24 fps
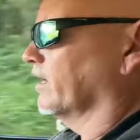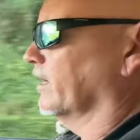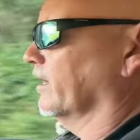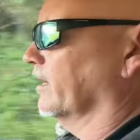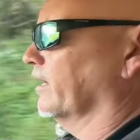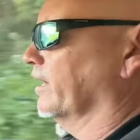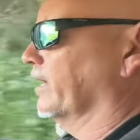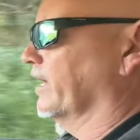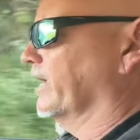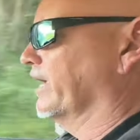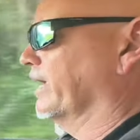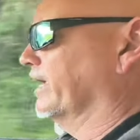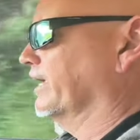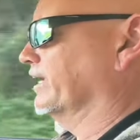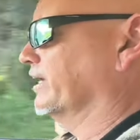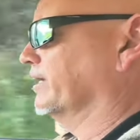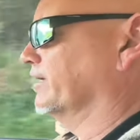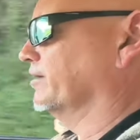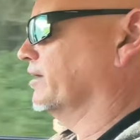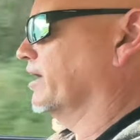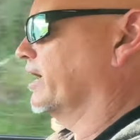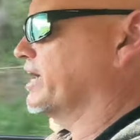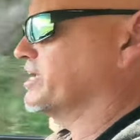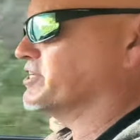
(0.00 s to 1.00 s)

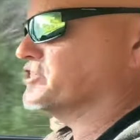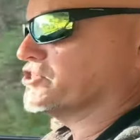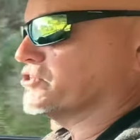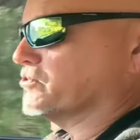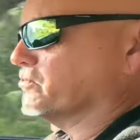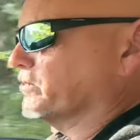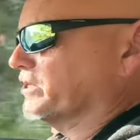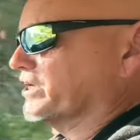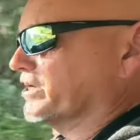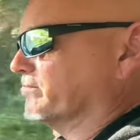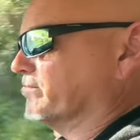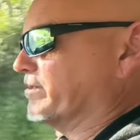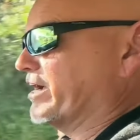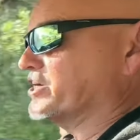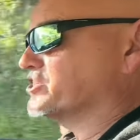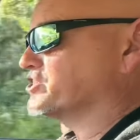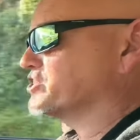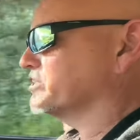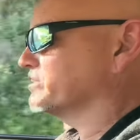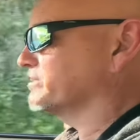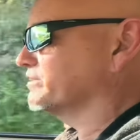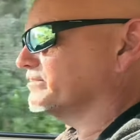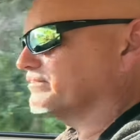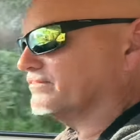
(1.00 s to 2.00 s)
Uh, as you would
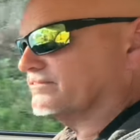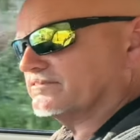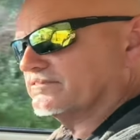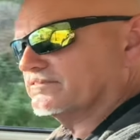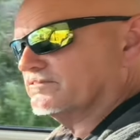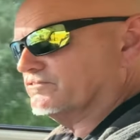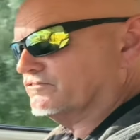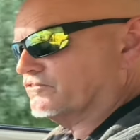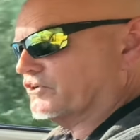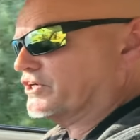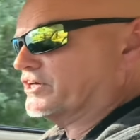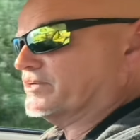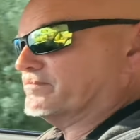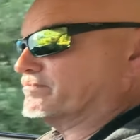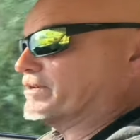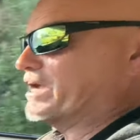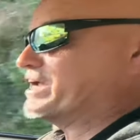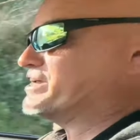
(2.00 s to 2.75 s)
imagine, very